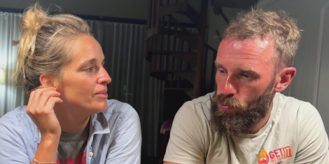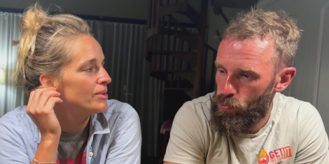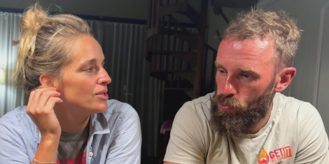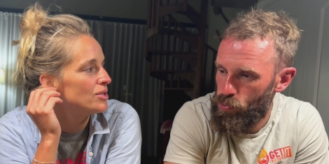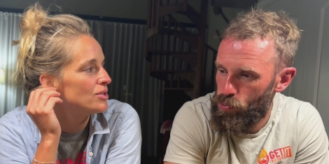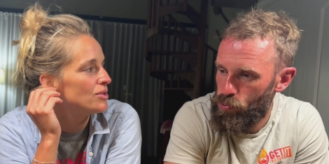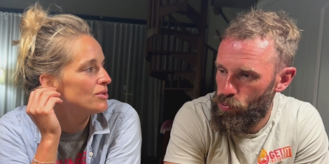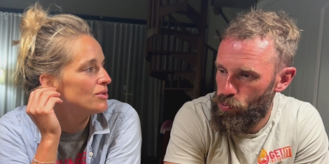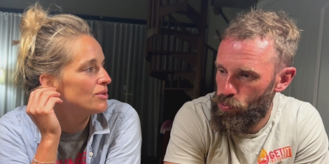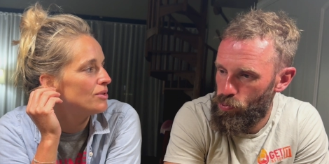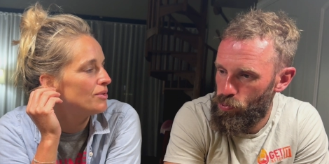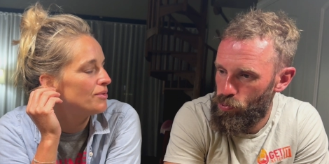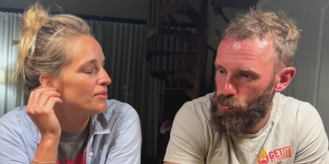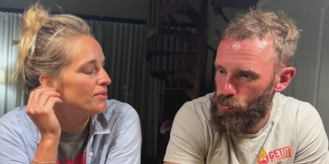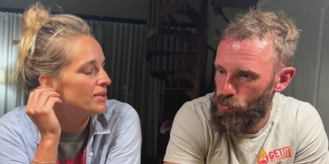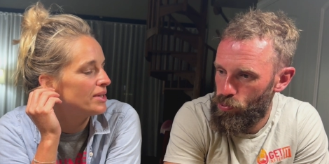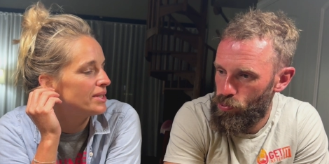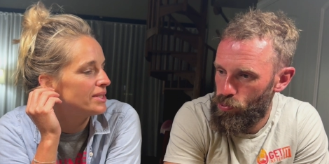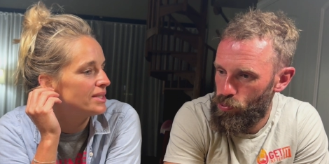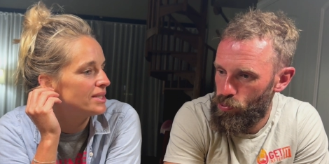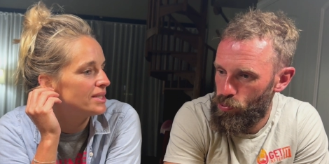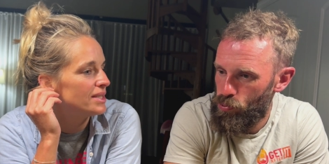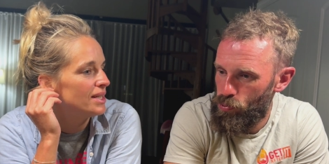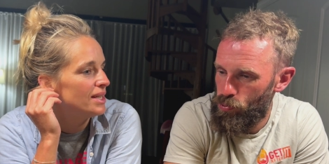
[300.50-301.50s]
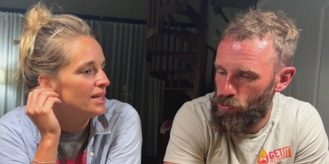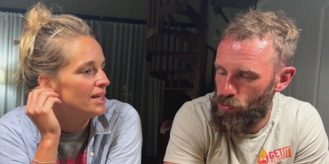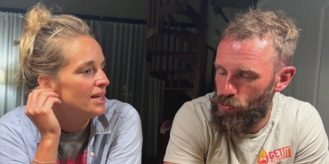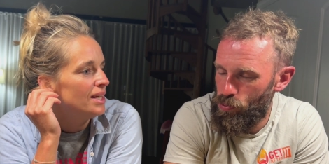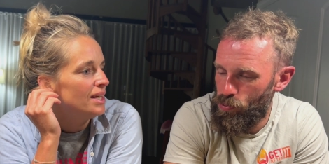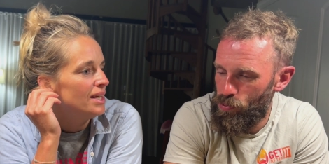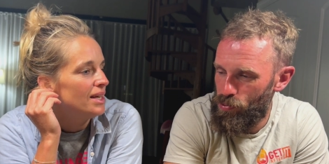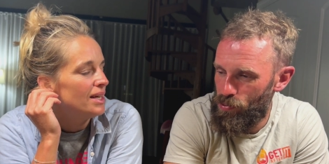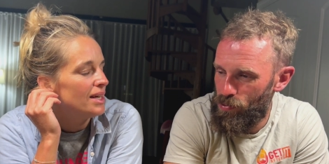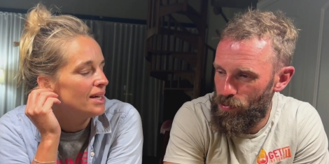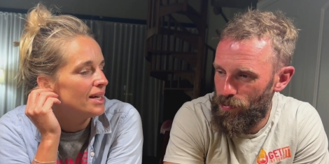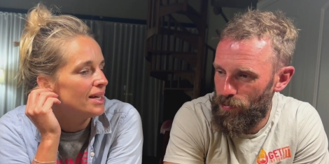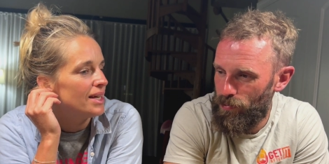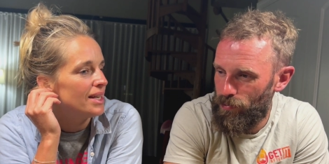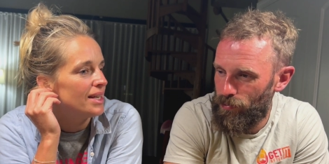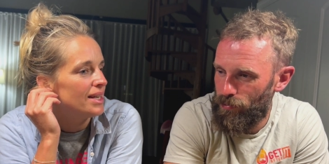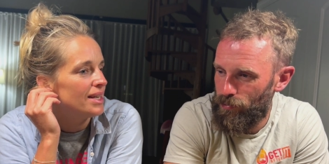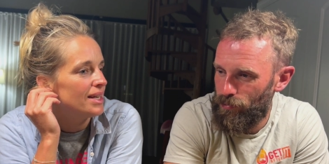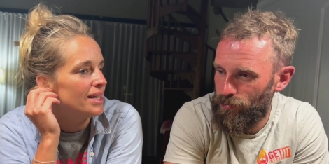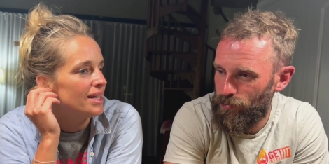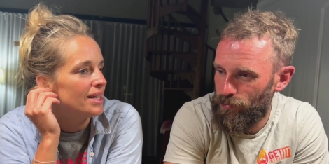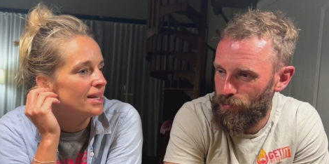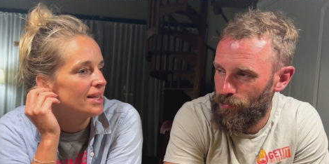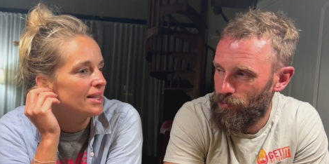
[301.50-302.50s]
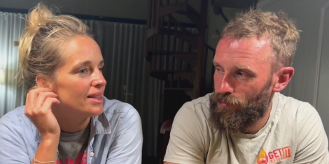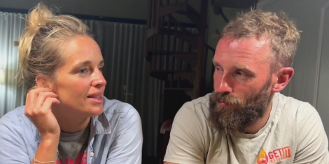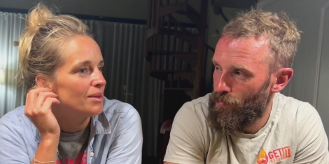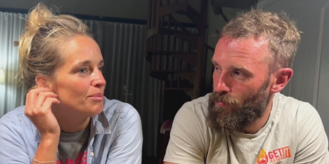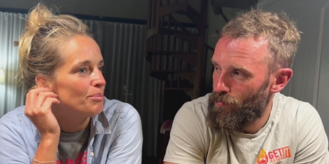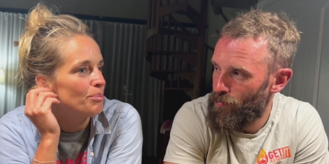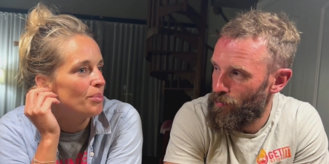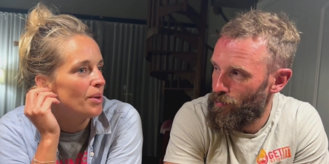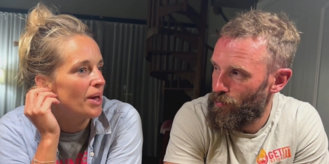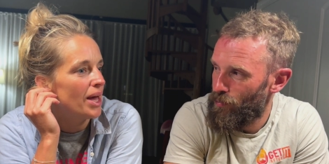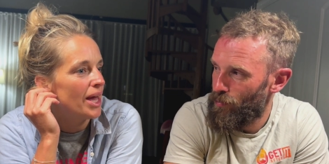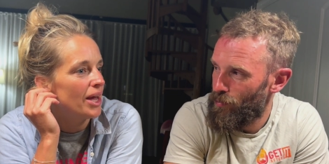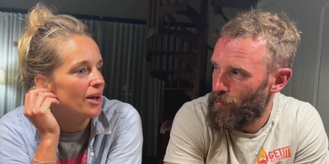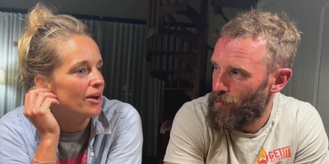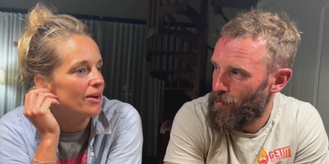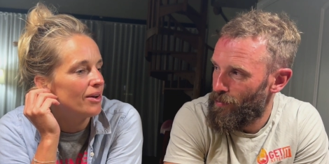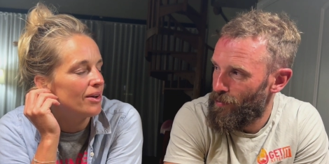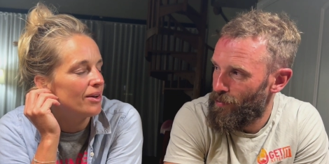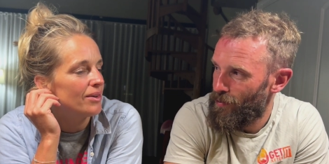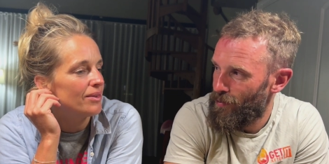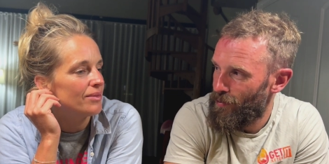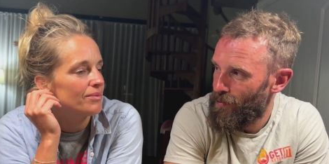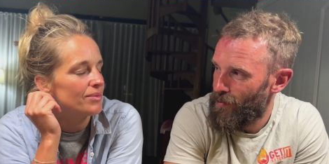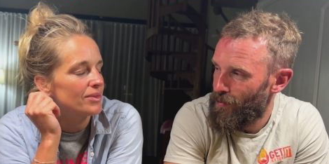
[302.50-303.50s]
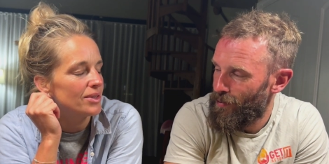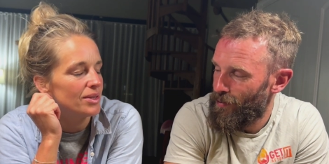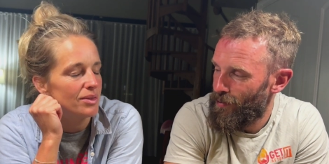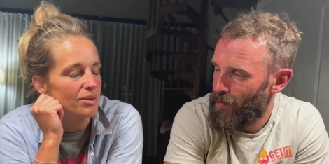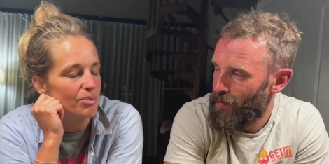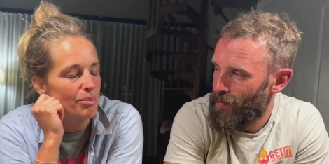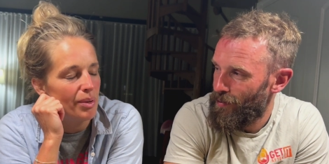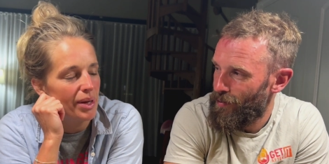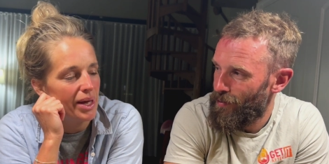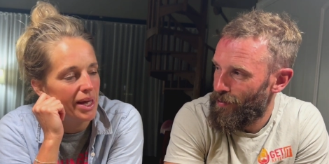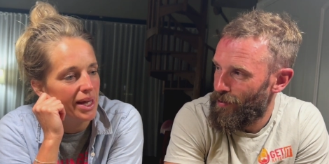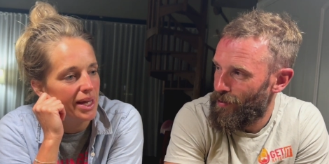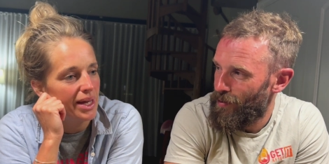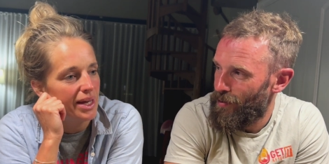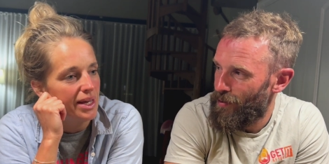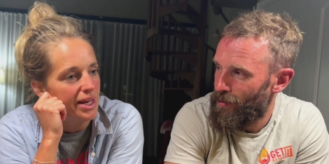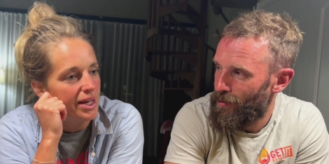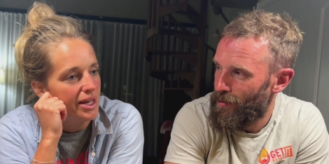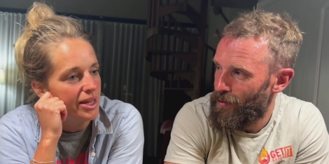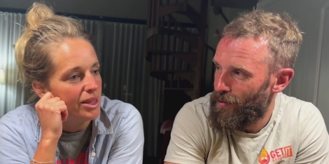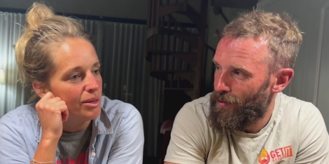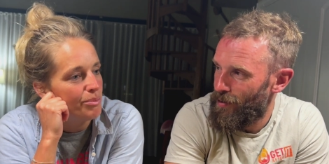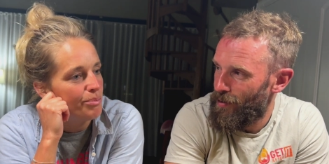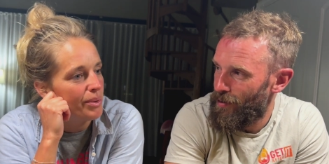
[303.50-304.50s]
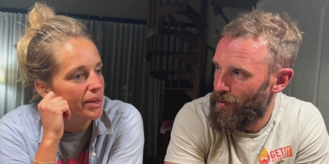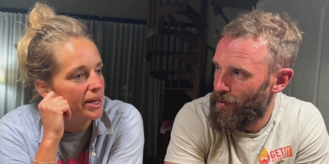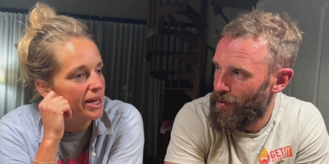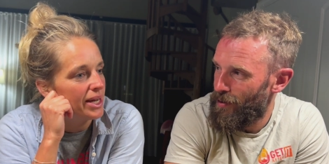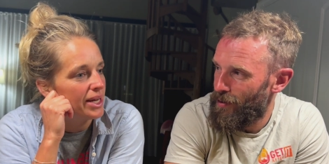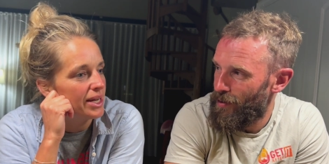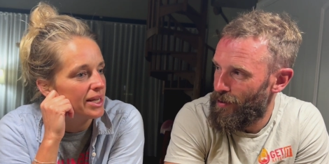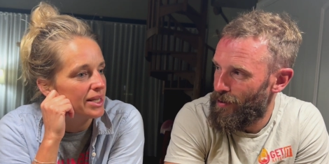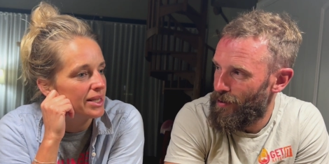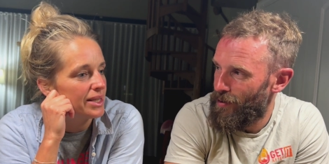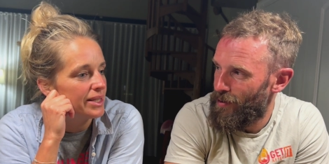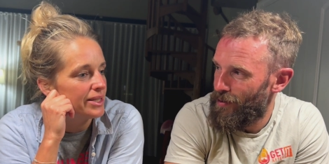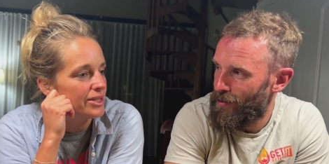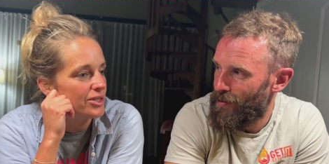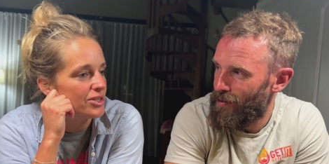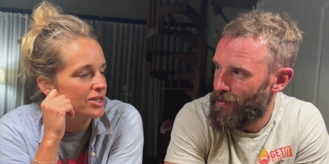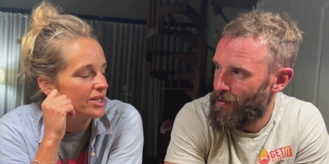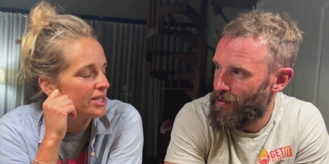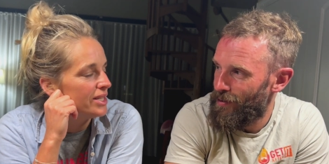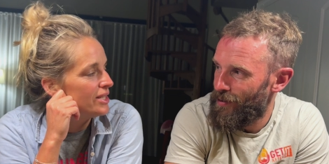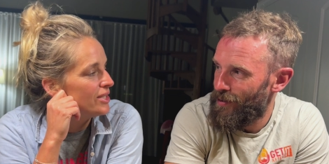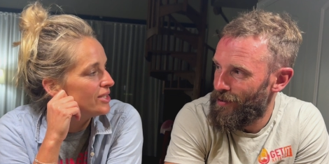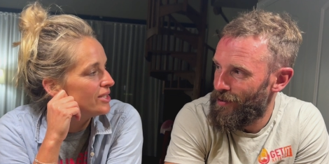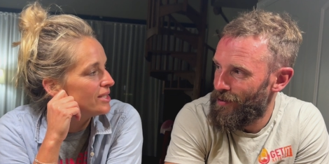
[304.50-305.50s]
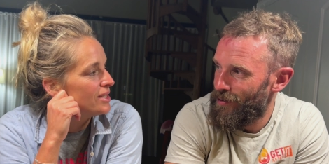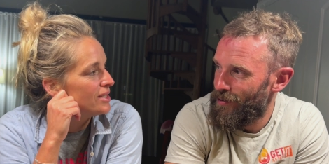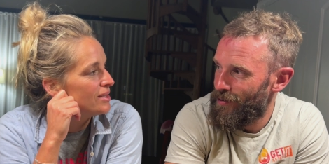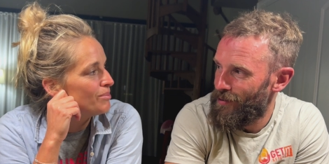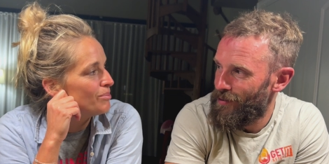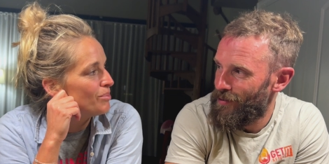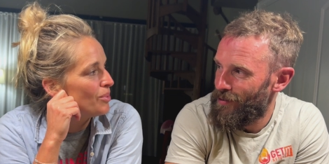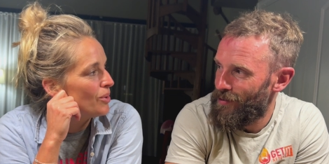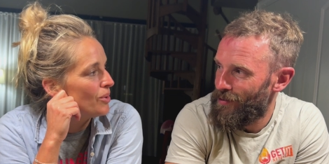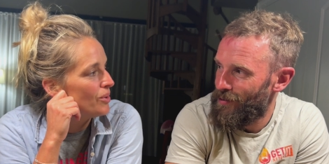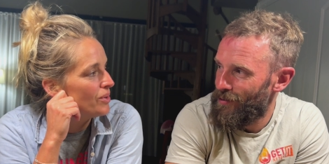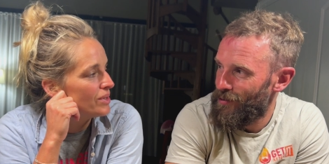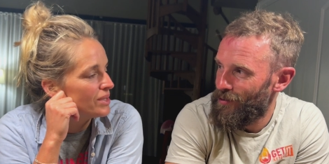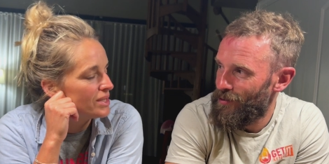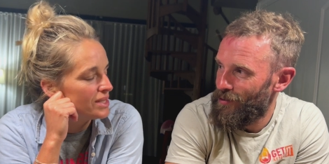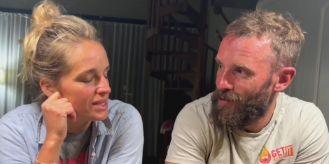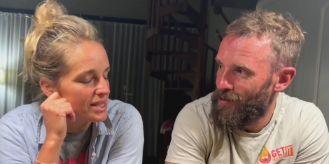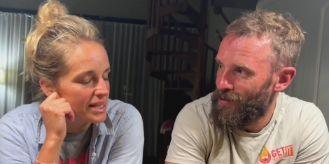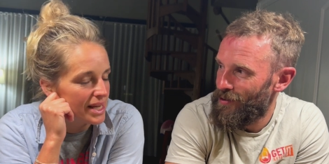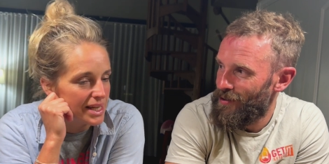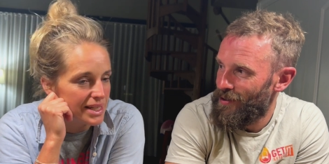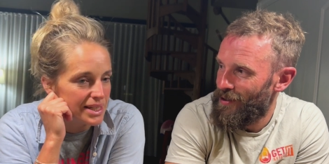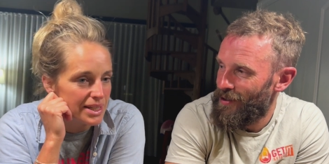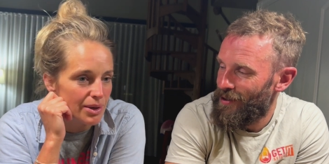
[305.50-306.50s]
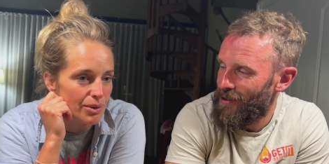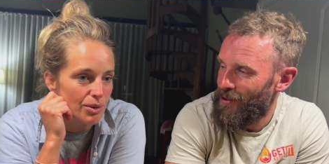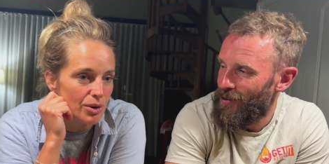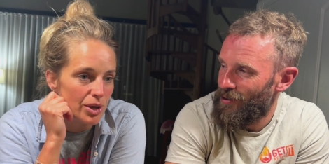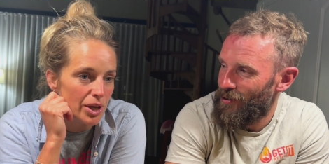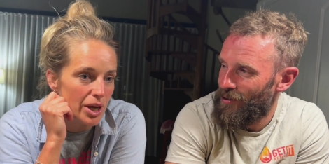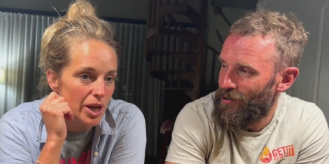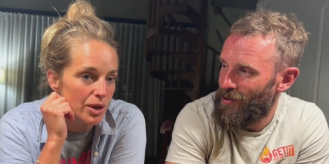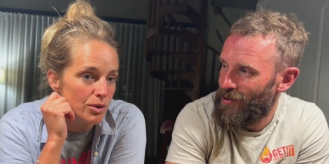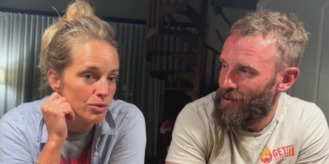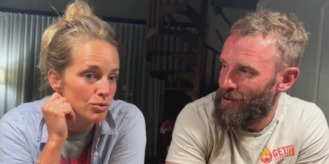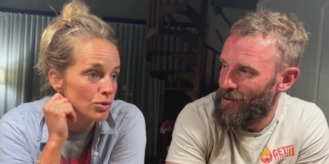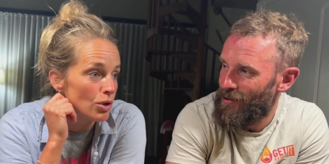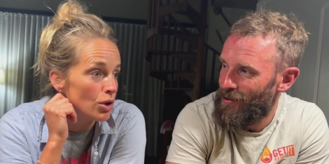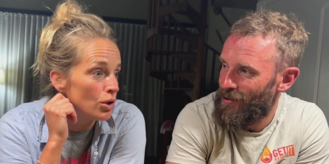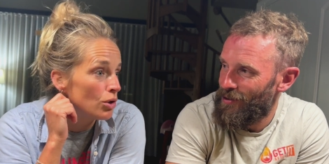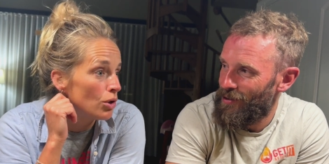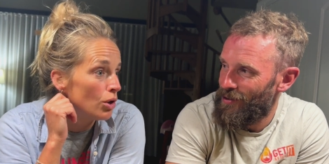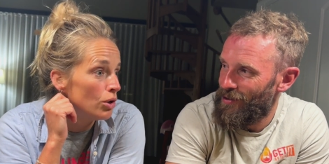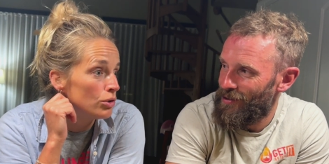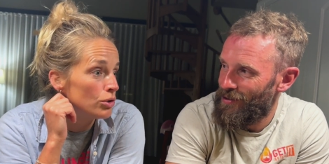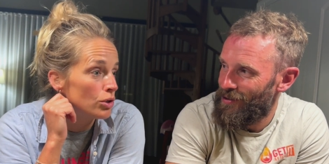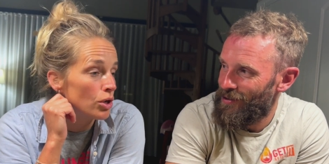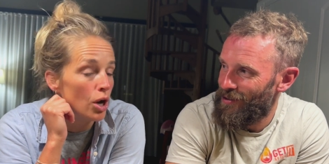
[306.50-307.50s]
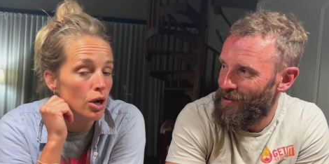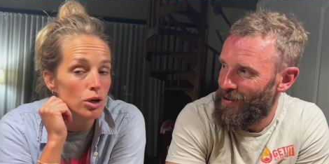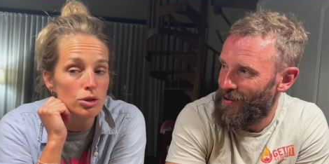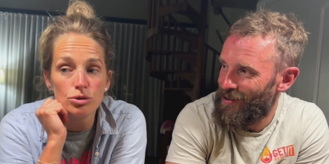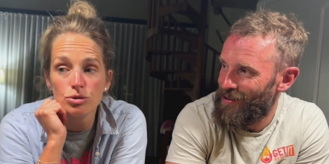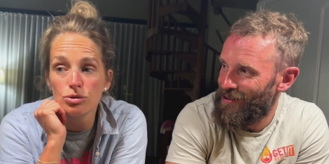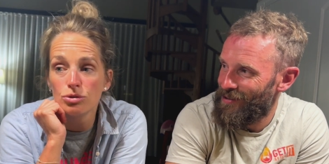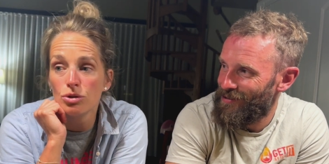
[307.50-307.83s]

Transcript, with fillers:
Speaker 1: much through the front. Mm-hmm. And uh, the pair, the bear, the bear had literally just poked his head out again. He was like, "Hi guys,